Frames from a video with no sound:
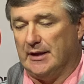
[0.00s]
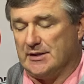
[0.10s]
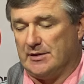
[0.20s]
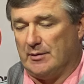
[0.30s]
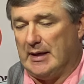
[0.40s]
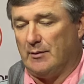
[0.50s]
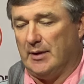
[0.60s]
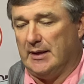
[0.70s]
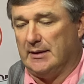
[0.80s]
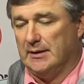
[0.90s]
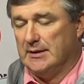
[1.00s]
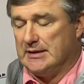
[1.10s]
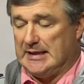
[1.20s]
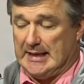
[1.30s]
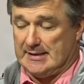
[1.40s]
does it the right way.
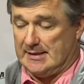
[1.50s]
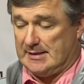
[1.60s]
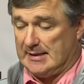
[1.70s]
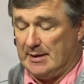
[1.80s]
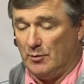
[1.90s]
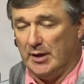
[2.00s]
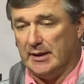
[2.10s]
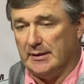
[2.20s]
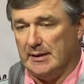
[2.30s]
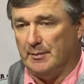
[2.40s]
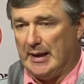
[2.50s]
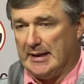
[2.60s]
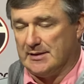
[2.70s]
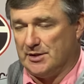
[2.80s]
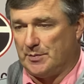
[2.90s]
Chaz is the same way. He
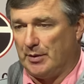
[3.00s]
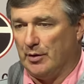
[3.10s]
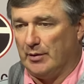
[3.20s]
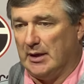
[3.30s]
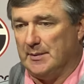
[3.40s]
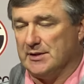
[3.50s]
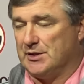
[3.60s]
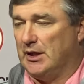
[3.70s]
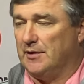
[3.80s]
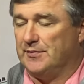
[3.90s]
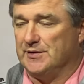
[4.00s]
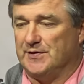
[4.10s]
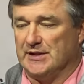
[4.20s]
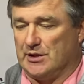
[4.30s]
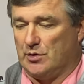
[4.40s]
embodies this program. He's tough. He's
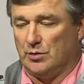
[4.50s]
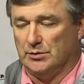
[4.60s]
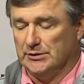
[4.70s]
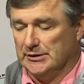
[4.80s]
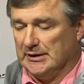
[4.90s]
physical.